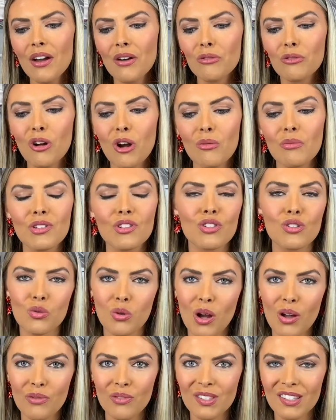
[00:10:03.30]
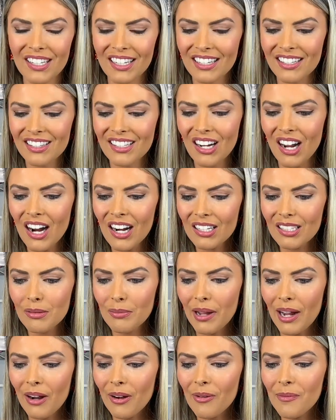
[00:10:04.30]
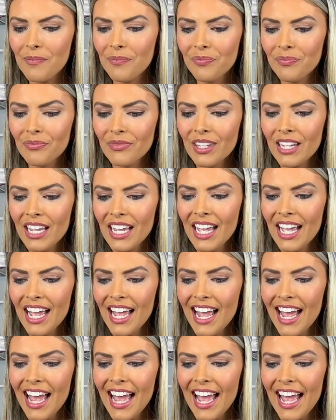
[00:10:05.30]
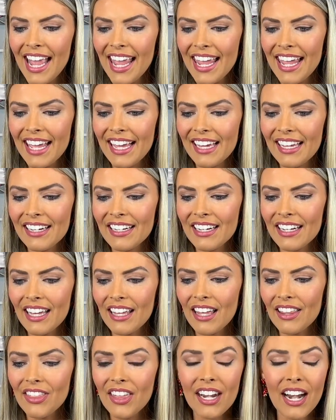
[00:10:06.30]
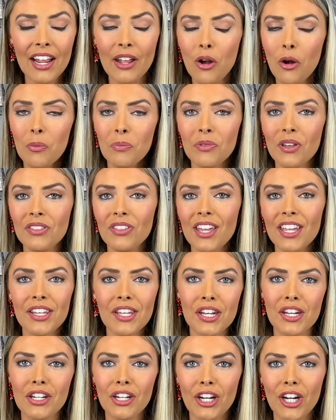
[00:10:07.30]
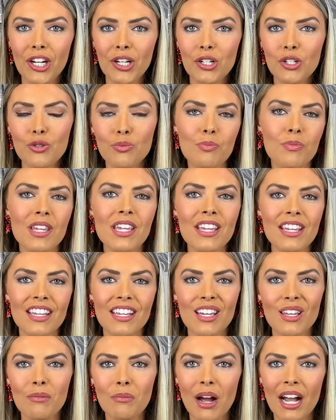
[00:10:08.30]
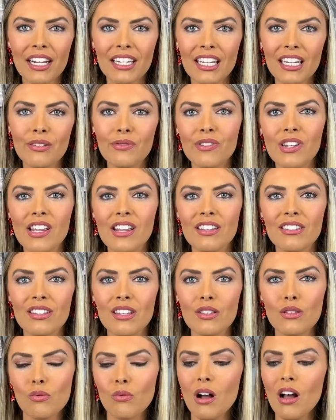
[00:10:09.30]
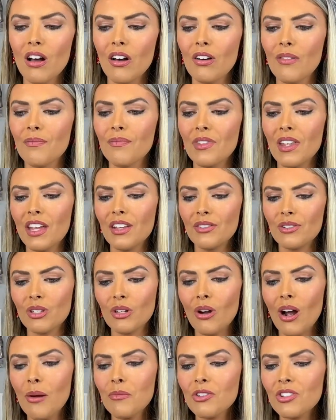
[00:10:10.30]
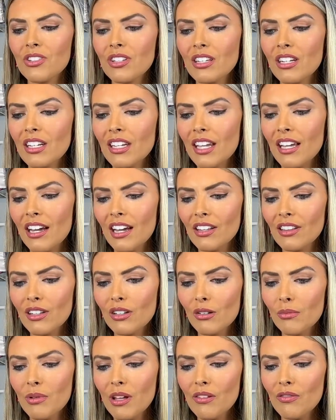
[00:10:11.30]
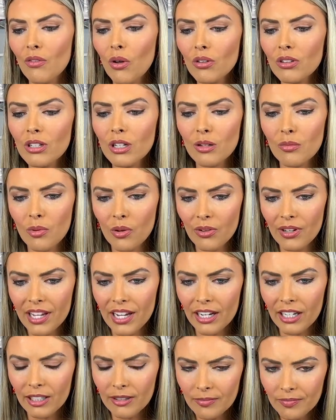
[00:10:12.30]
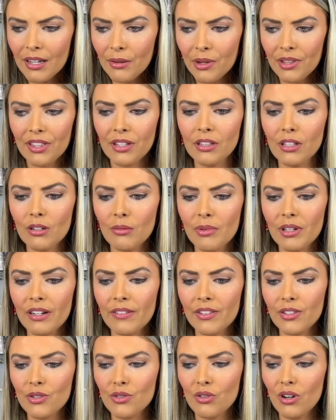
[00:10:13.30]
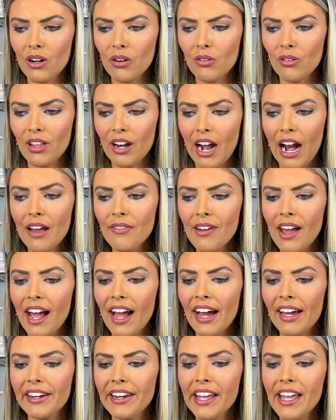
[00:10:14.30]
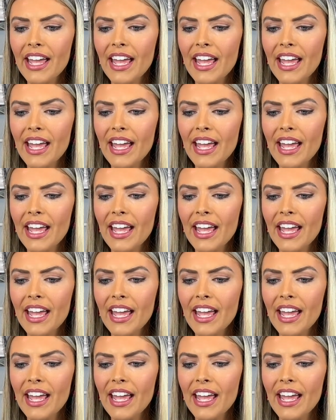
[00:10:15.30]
Romans 12 6 talked about. And then I hope that they can encourage me in my giftings as well. And so I'm just going to get a little bit vulnerable here with a little bit of a struggle that I've had